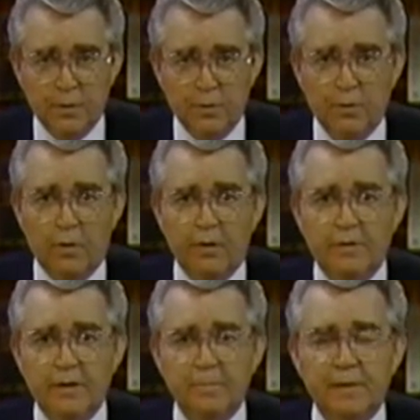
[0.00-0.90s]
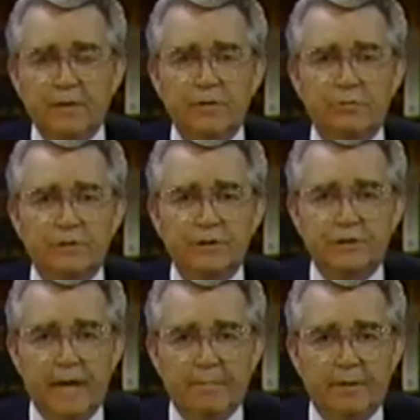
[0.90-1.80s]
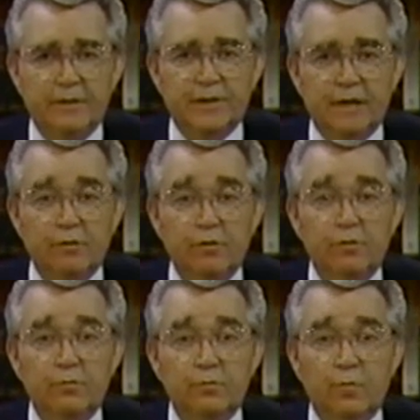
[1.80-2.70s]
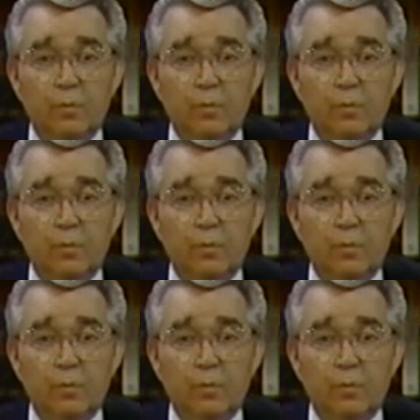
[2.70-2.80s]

who are attempting to establish a new